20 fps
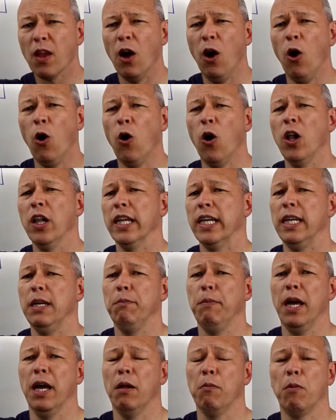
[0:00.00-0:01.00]
All
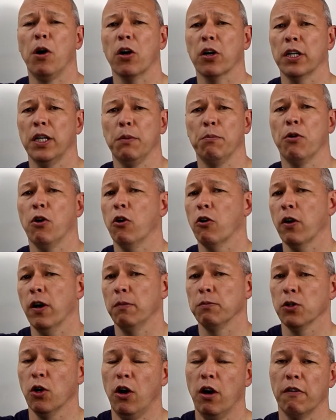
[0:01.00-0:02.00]
email marketing
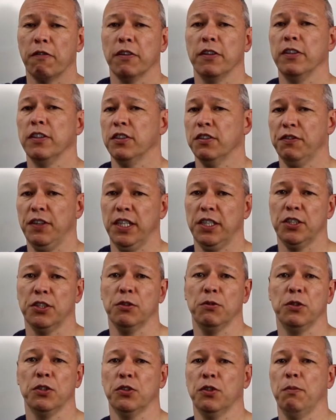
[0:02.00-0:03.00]
programs offer this feature.
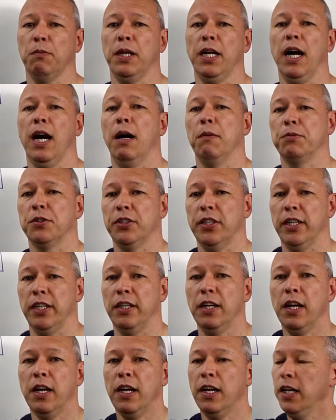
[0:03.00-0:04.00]
When somebody opts
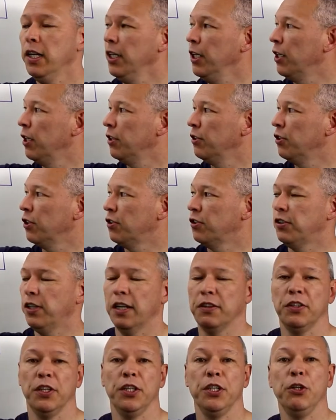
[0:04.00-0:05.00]
in, you can just
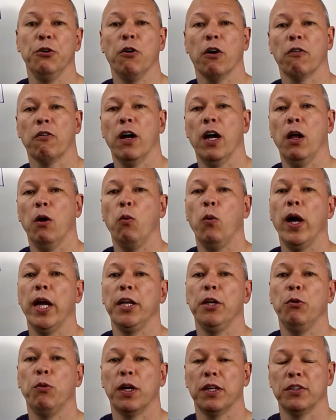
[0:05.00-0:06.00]
set the URL where
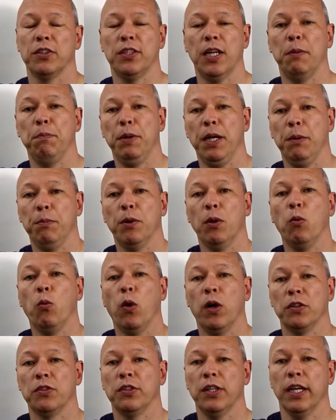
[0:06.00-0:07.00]
you want to send people
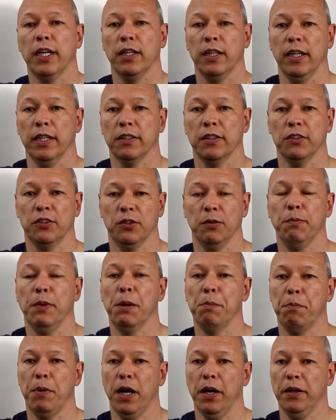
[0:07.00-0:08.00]
once they click the
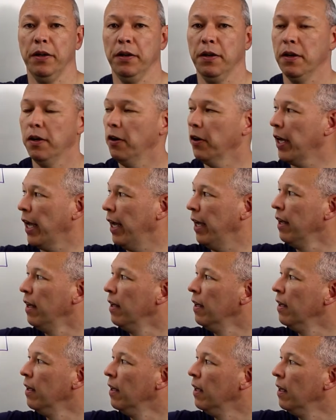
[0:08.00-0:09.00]
submit button. Okay.
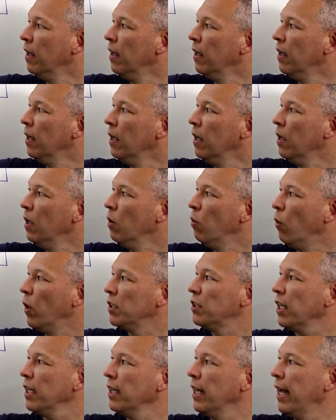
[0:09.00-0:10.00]

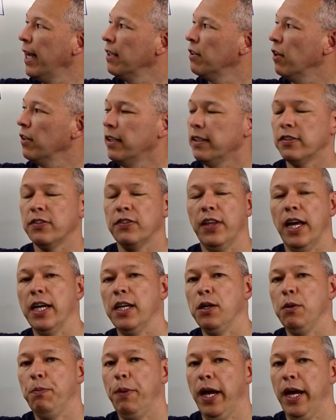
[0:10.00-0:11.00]
Once they land on this thank
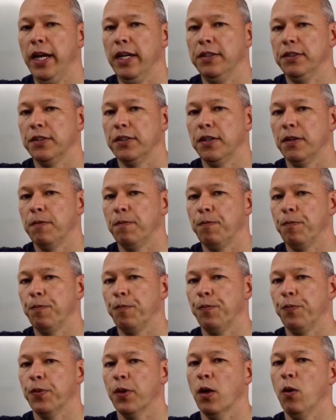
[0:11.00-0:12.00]
you page,
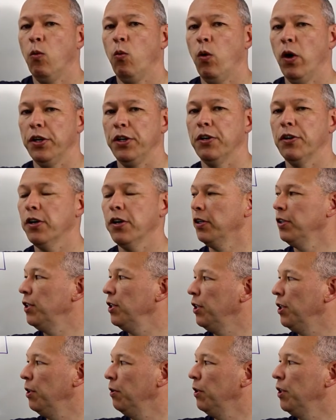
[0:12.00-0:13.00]
what you're to
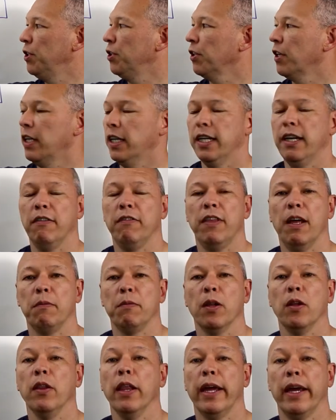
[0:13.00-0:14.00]
do is you're going to give them
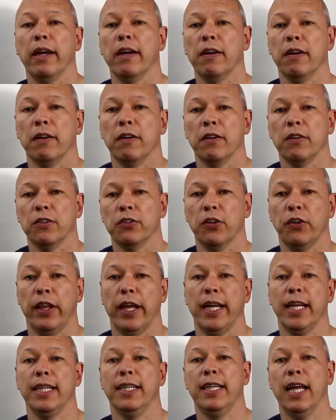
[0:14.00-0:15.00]
the link so they
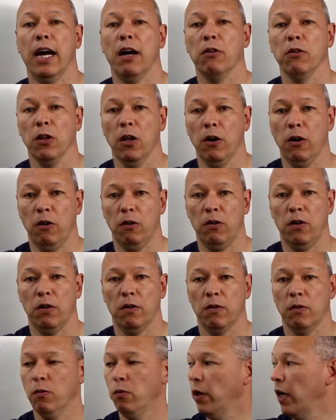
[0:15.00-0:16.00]
can download
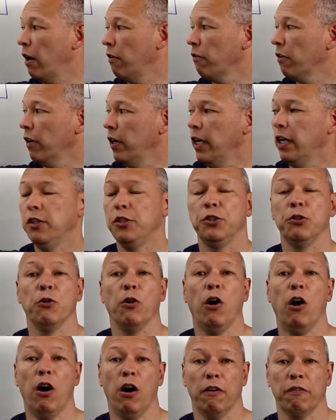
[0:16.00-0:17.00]
whatever it is you
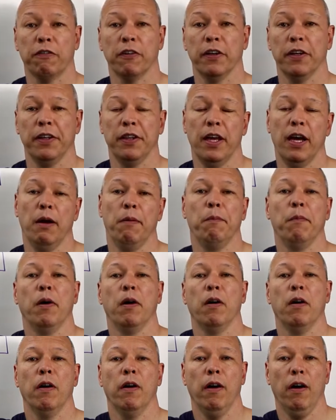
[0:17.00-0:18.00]
are offering them
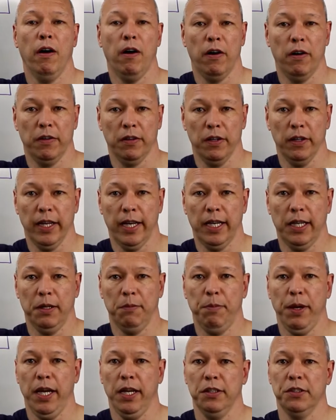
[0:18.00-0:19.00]
on the landing
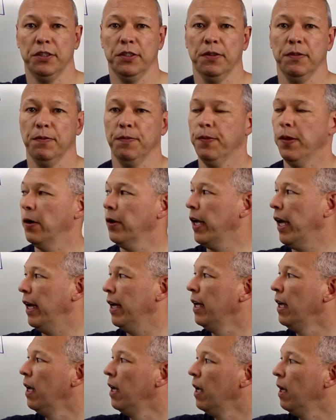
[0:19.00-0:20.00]
page,
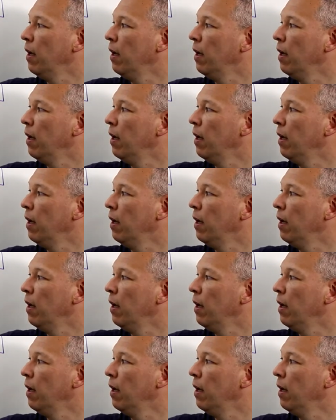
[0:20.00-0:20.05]
okay?